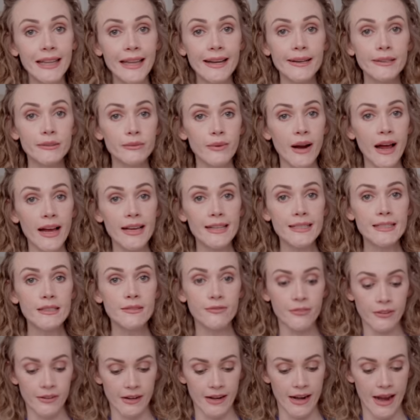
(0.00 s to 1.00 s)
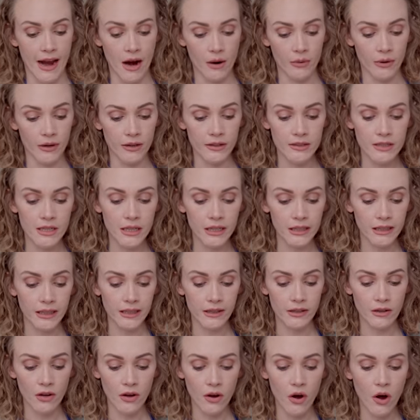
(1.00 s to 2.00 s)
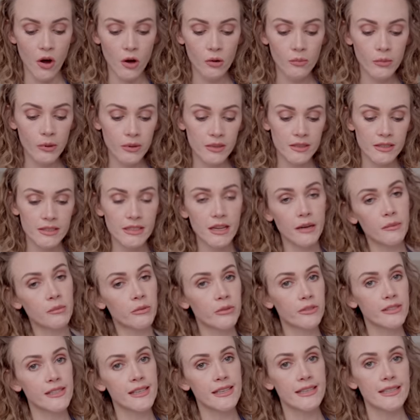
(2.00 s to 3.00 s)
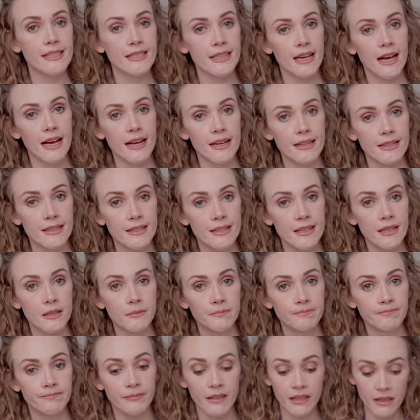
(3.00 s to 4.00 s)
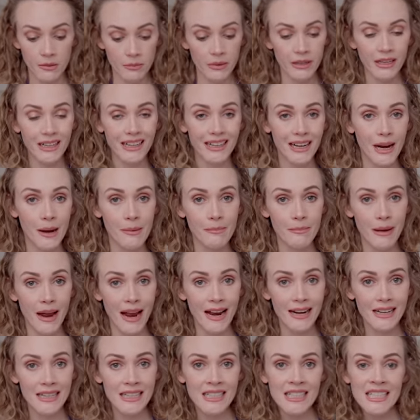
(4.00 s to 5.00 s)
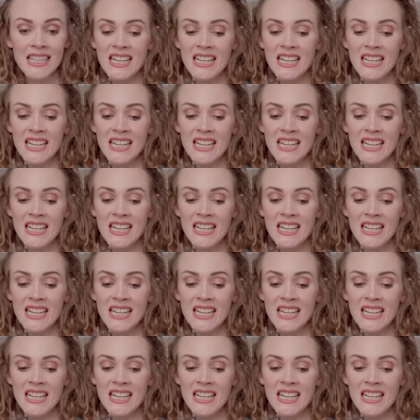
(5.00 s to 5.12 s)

let it rise for an hour until it almost doubles in size. And then we're gonna come back